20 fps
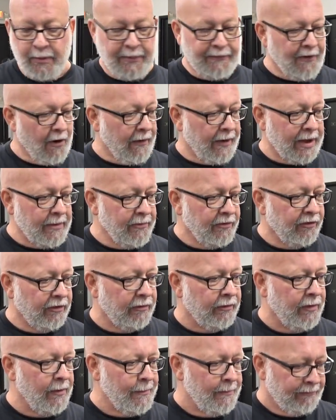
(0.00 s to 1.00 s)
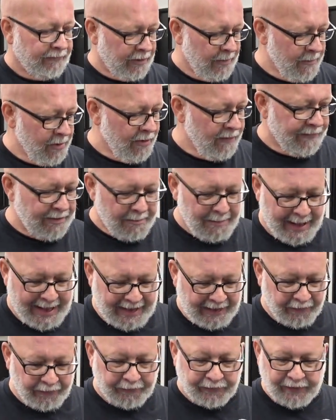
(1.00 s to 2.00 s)
we've already removed the
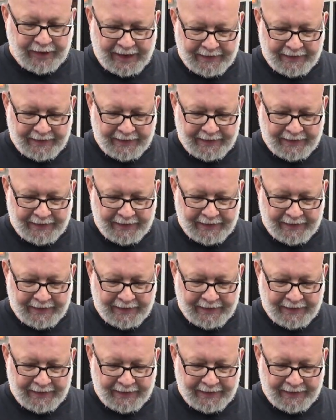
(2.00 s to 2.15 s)
panels.